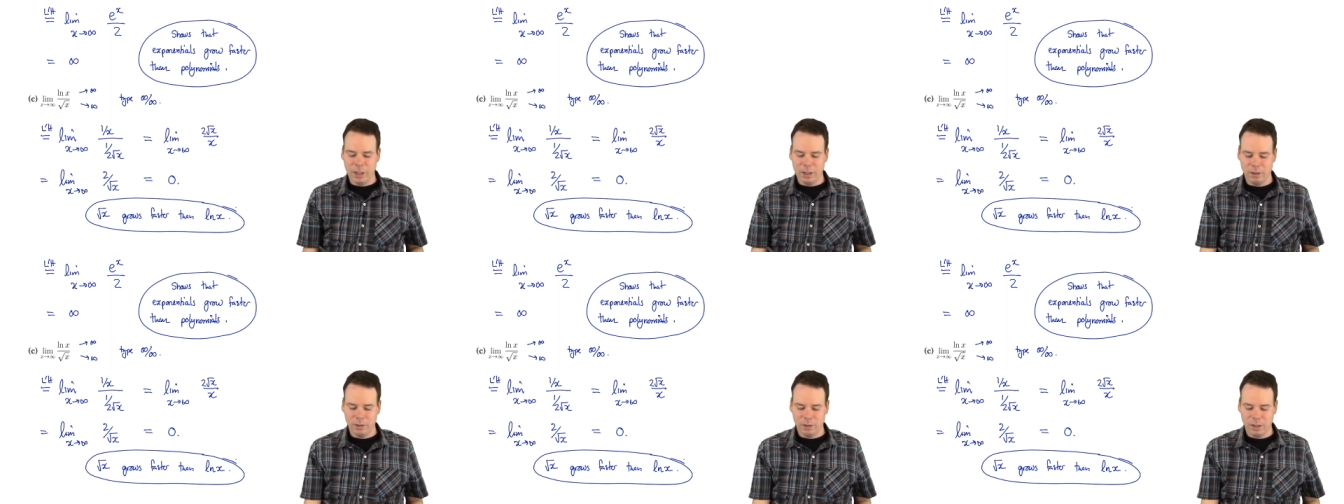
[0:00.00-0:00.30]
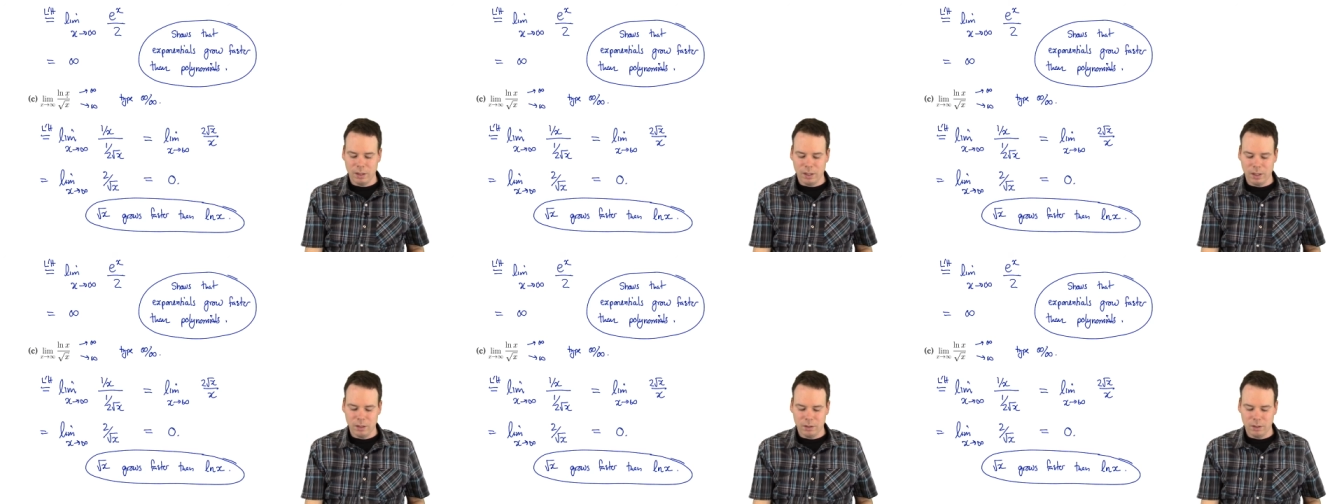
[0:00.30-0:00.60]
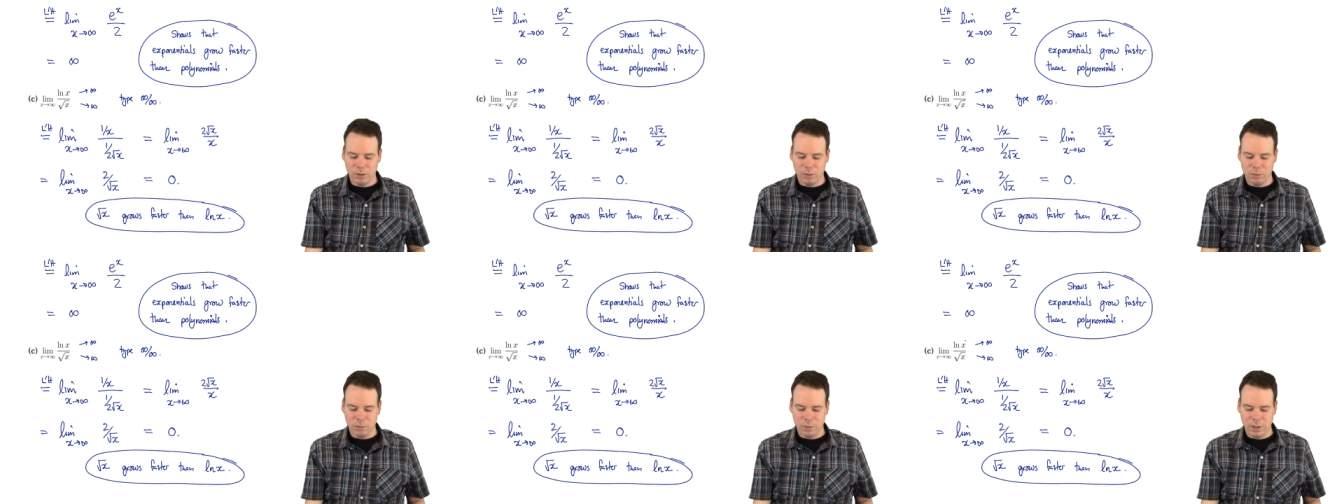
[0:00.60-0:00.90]
looking at
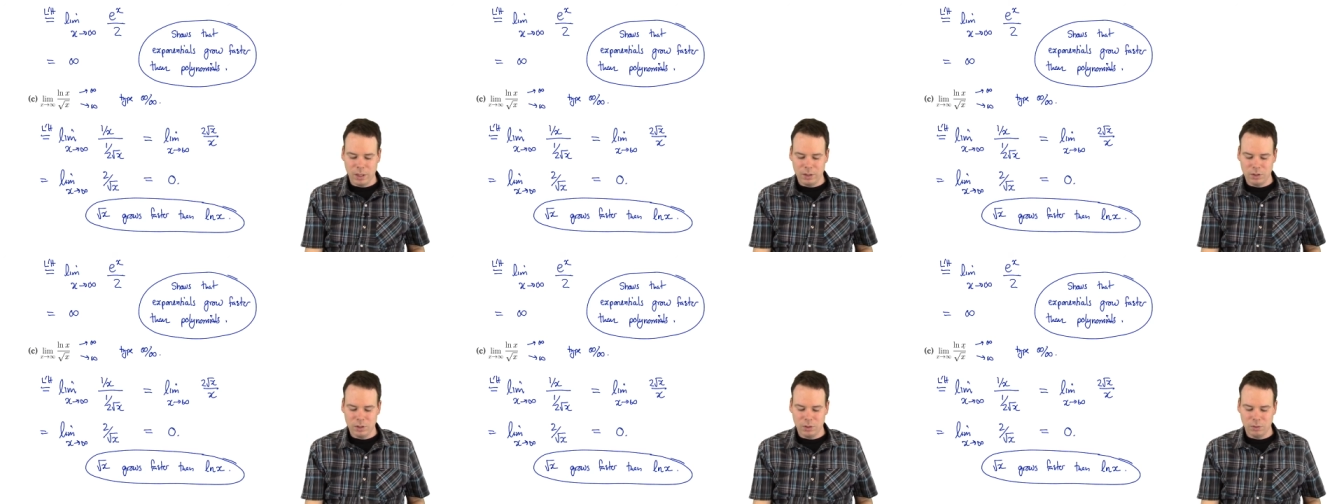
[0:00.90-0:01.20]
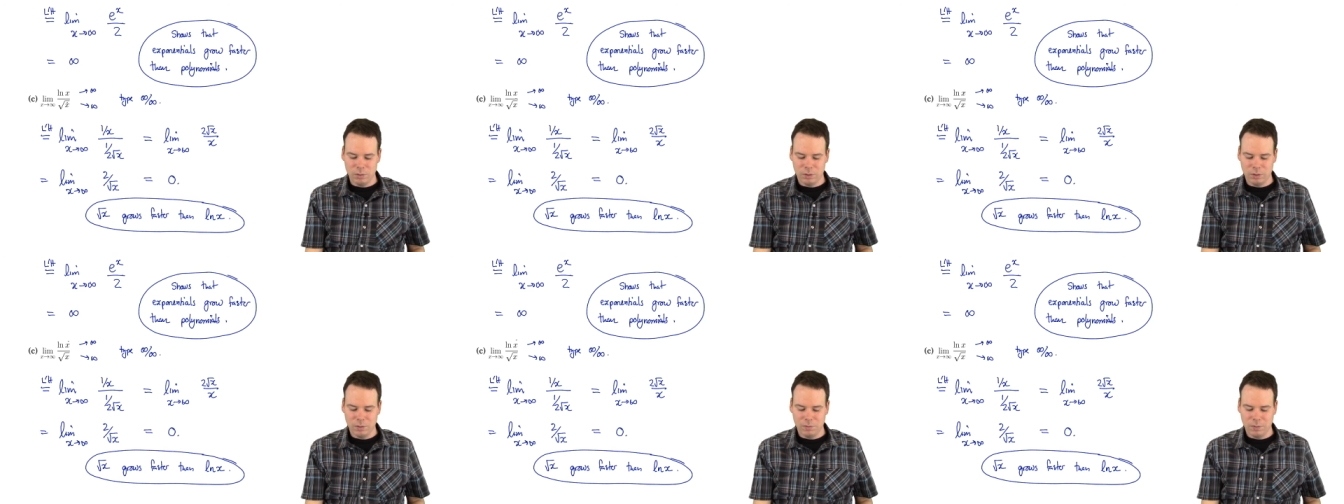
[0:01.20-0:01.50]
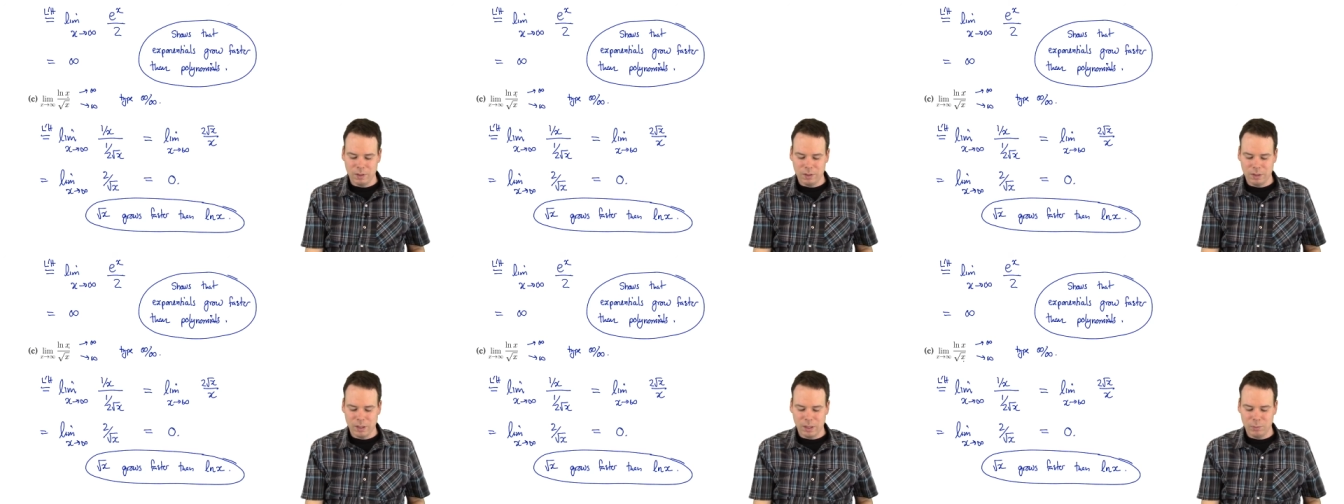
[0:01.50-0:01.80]
their ratios of
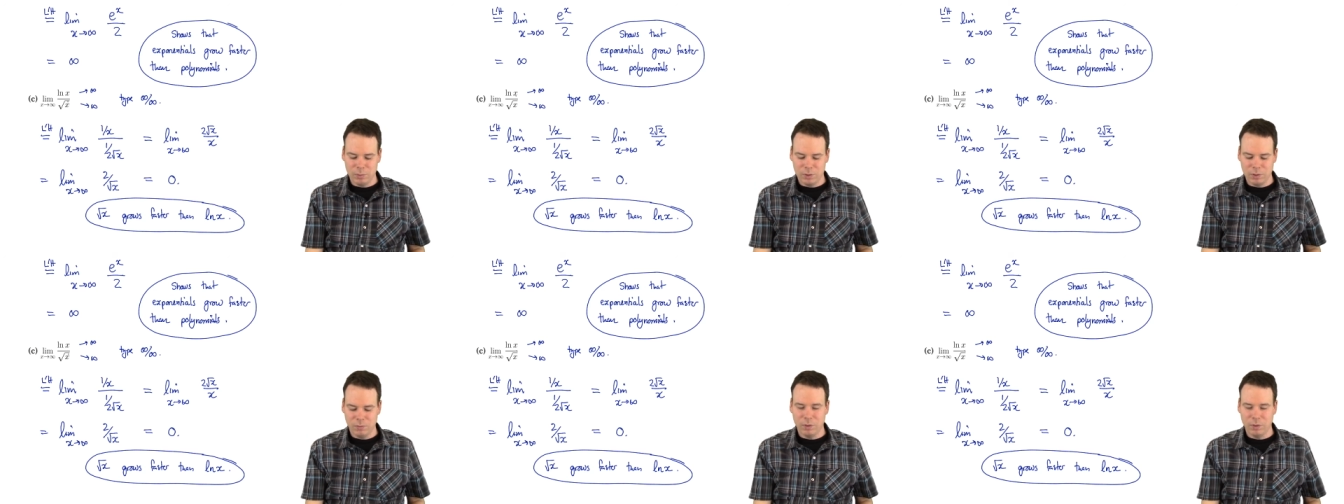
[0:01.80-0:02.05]
the types of